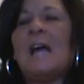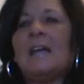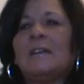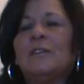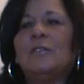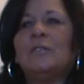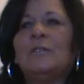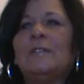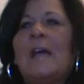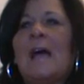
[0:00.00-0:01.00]
I
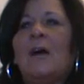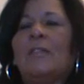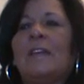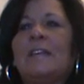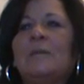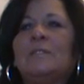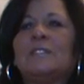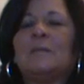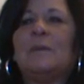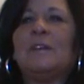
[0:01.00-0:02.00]
knew now that he was
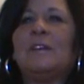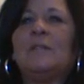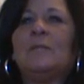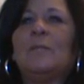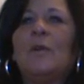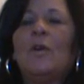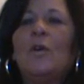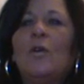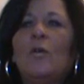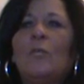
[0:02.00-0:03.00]
going to be
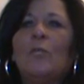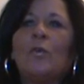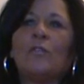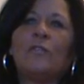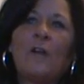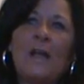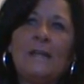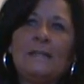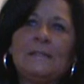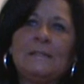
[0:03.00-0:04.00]
more
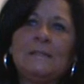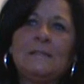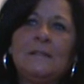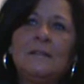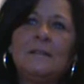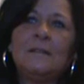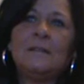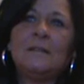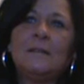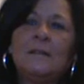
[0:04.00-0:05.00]
frightened
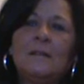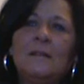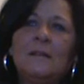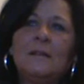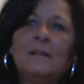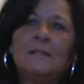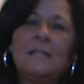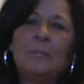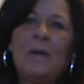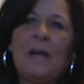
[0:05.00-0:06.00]
to
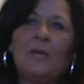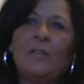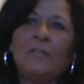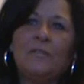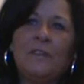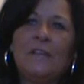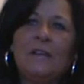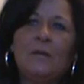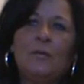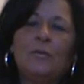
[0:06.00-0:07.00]
get back on the
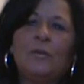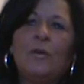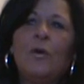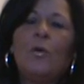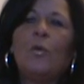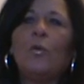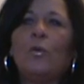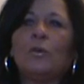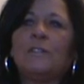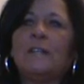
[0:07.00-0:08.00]
field
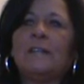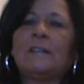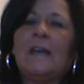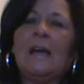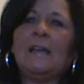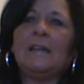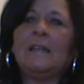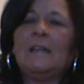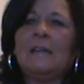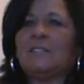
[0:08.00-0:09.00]
or think
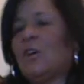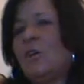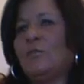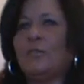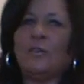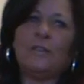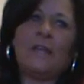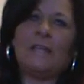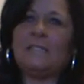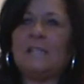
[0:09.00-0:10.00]
that it's over,
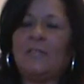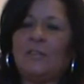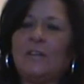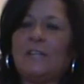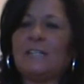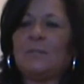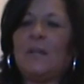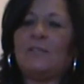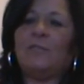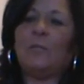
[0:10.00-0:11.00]
that he's never going to get to play